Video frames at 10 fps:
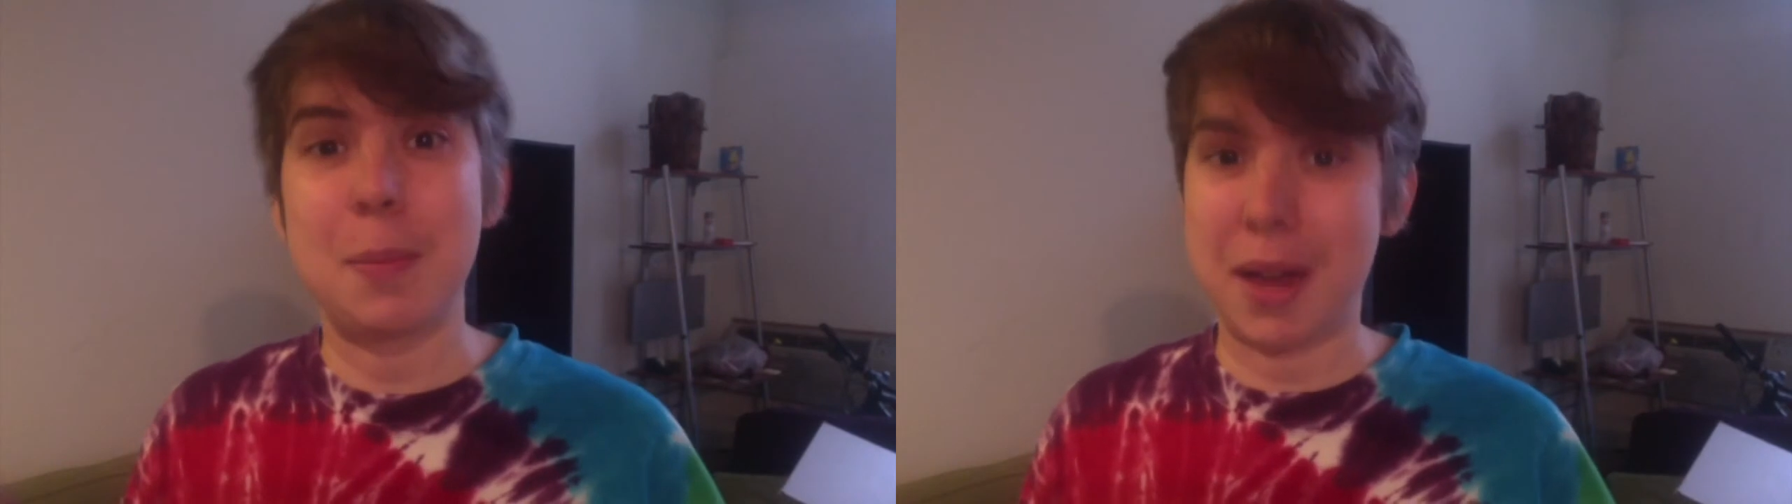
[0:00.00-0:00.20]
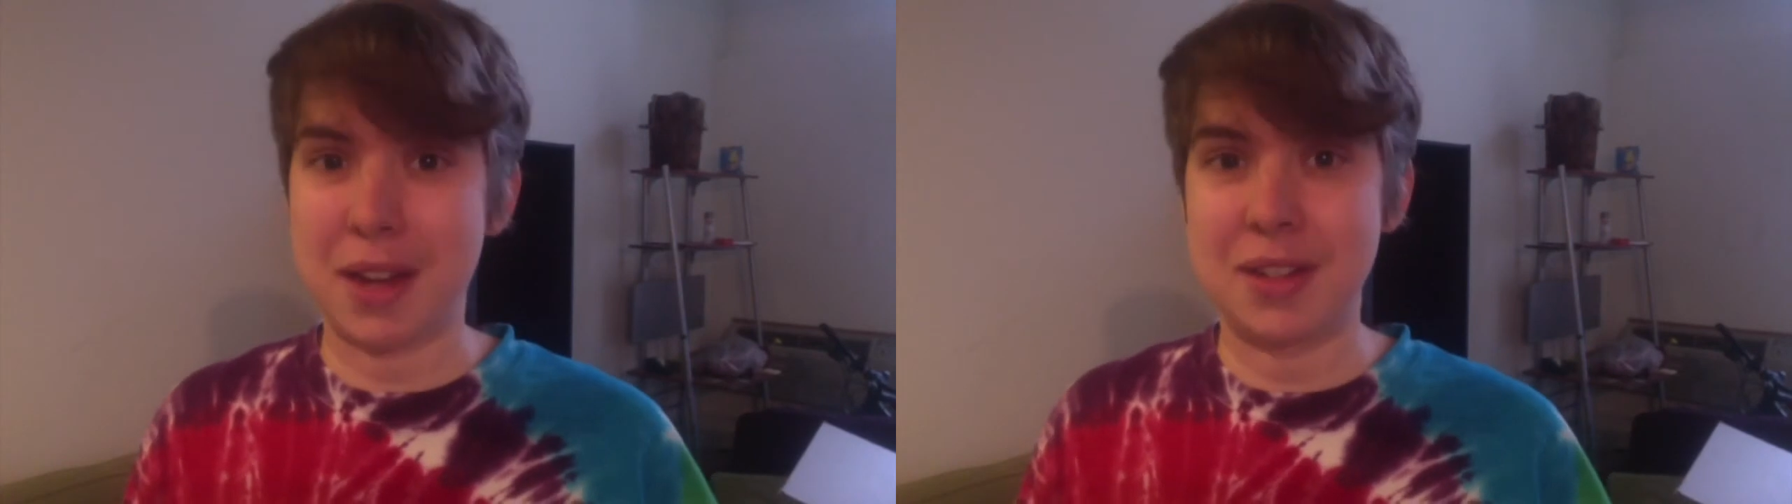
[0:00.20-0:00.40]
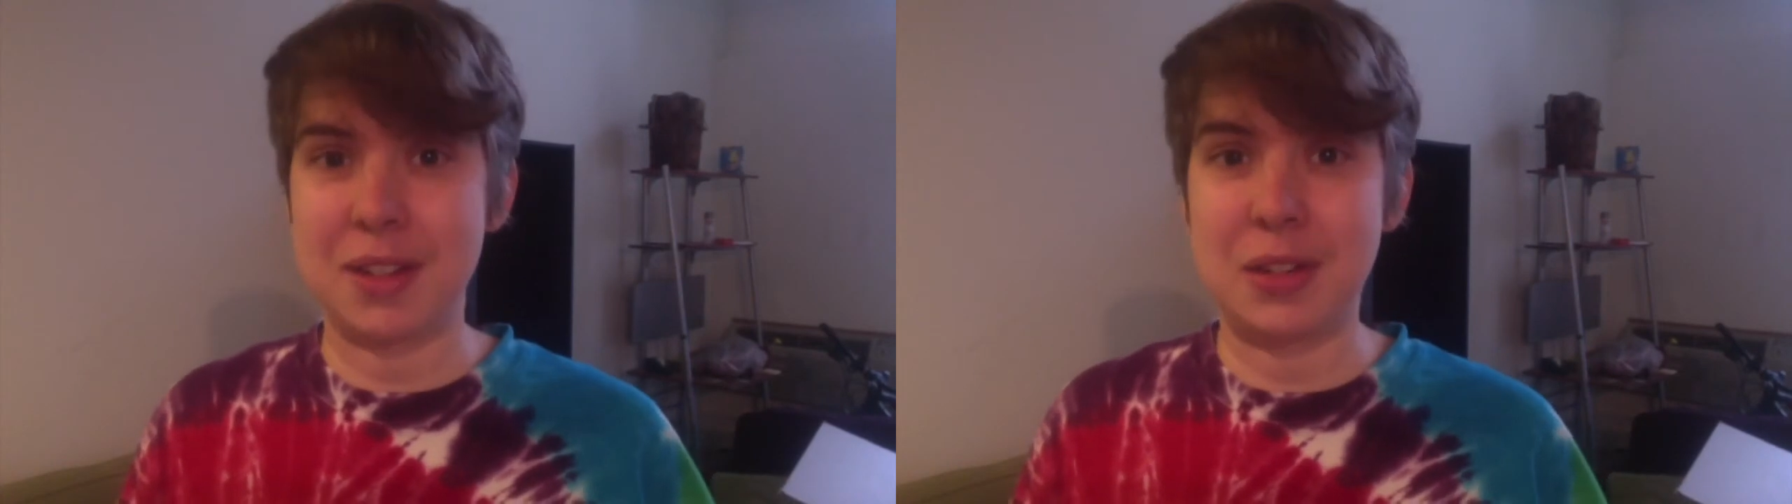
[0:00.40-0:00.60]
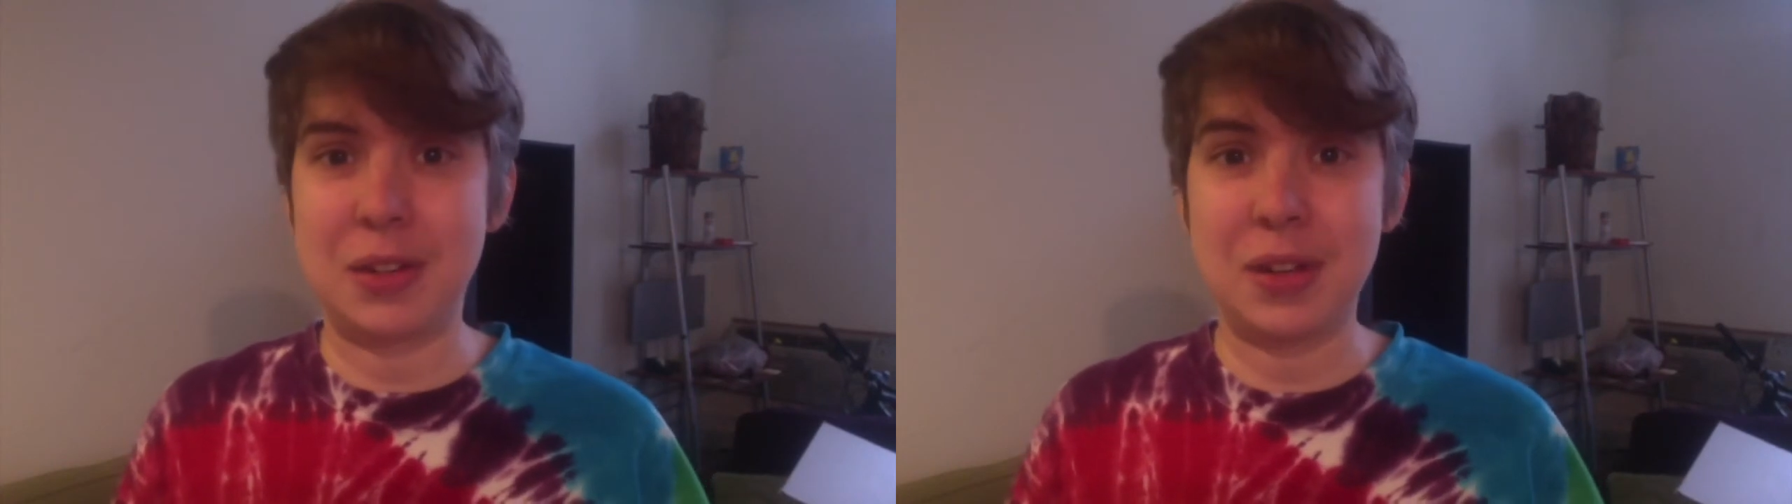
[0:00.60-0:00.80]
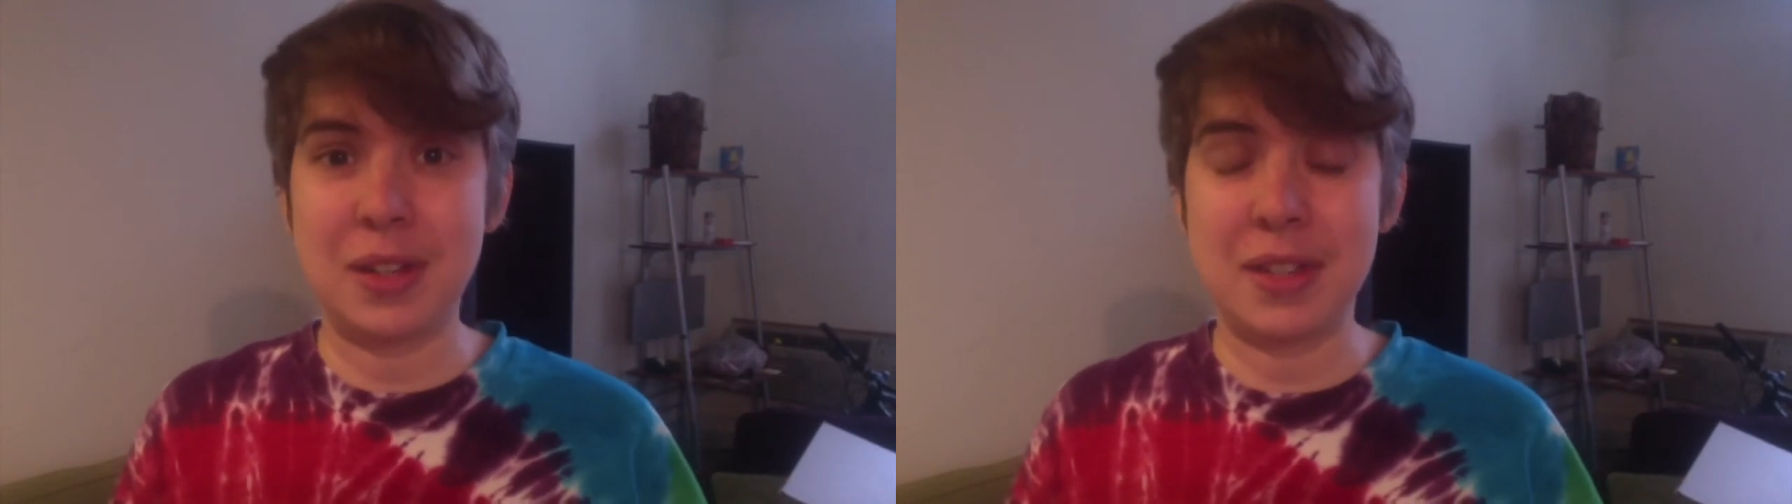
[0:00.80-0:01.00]
Madison
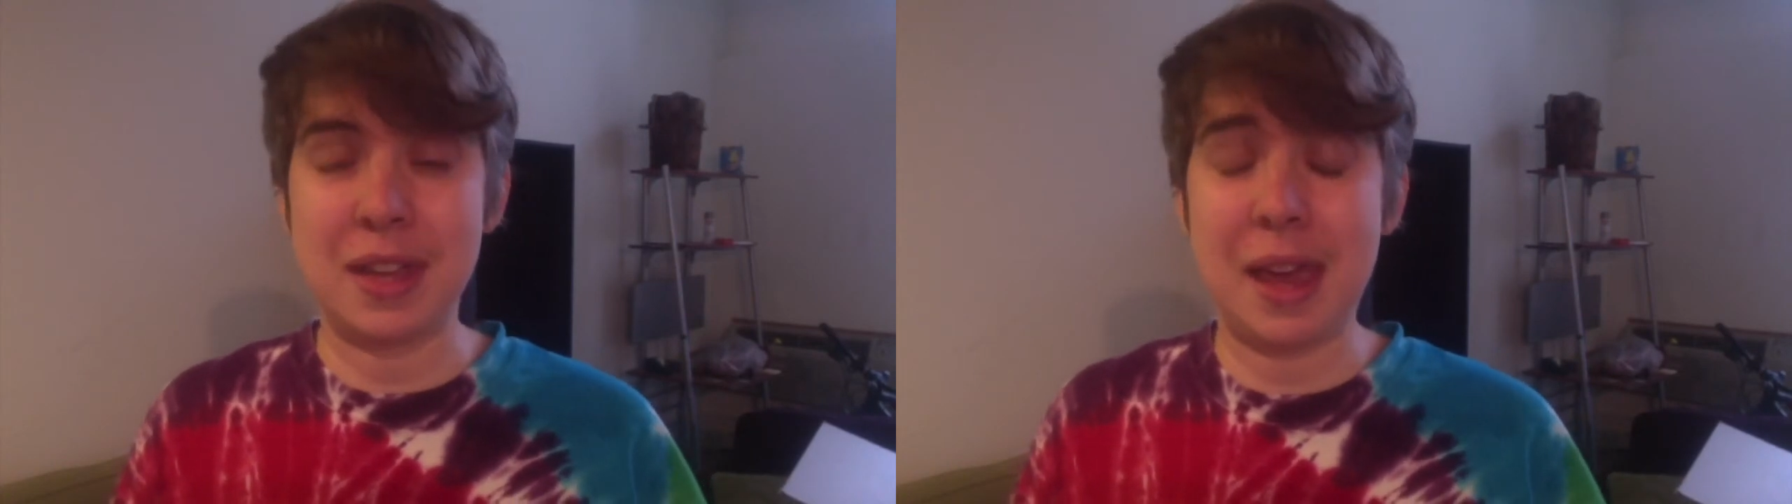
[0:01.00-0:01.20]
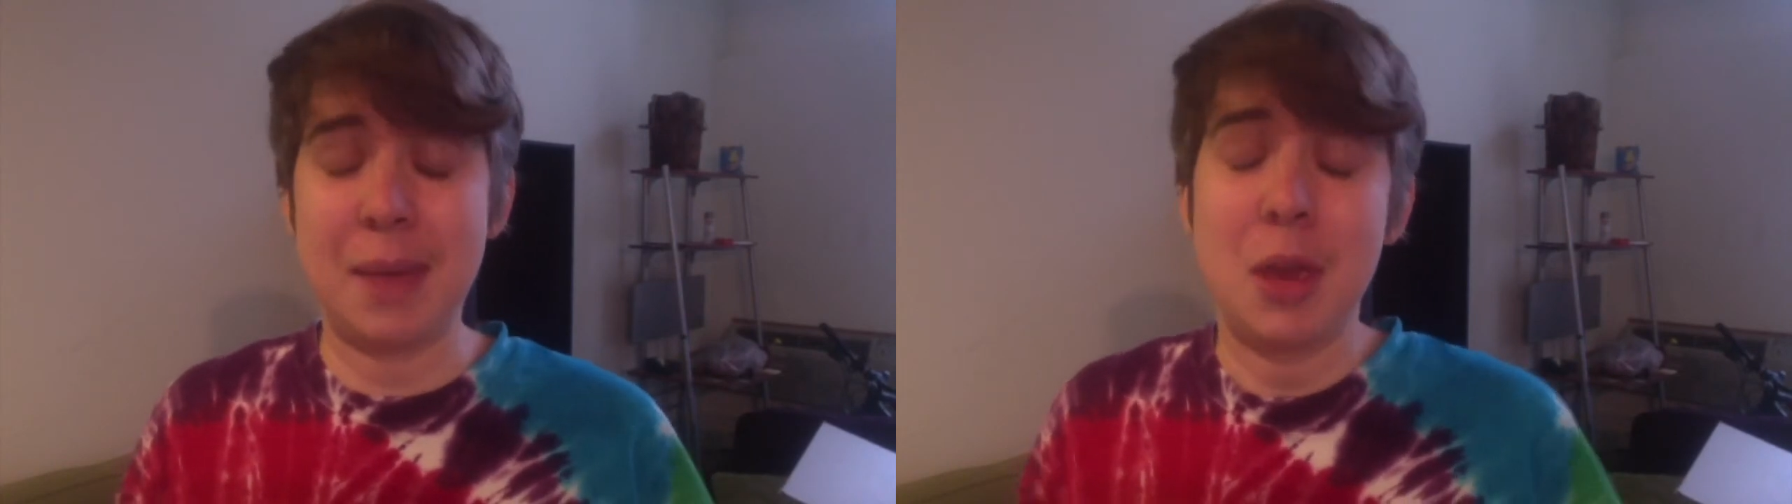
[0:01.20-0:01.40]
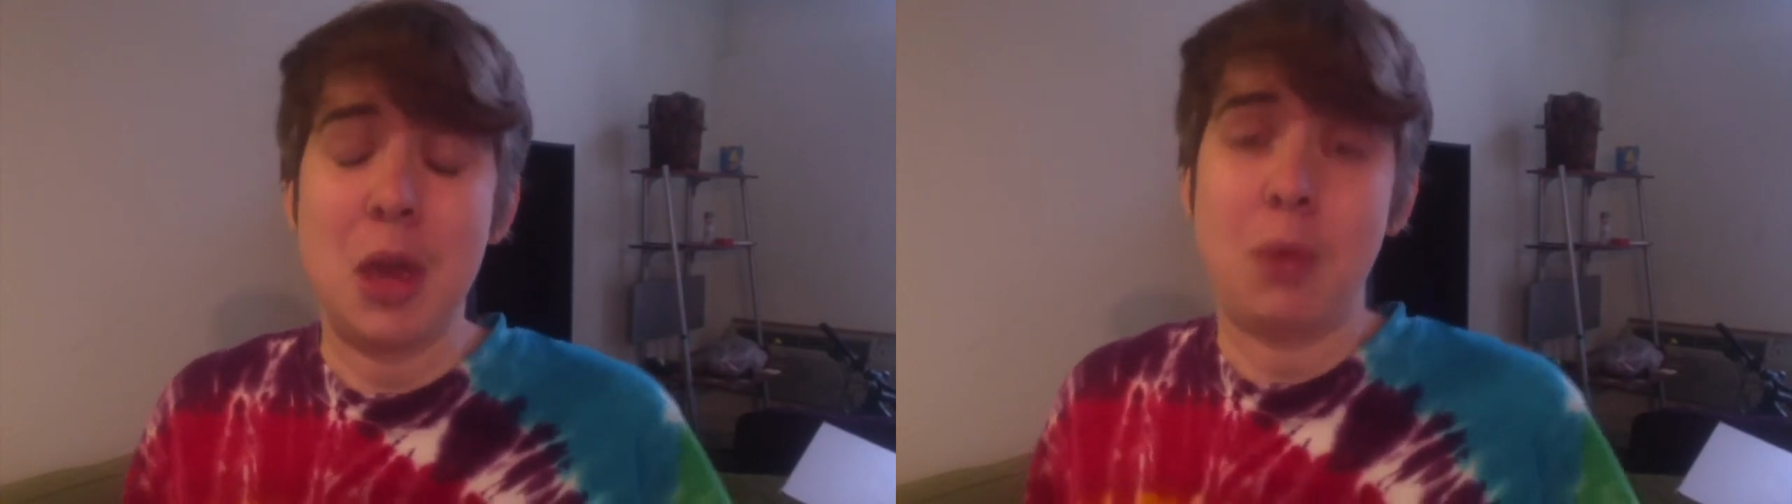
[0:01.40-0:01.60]
Story Slam,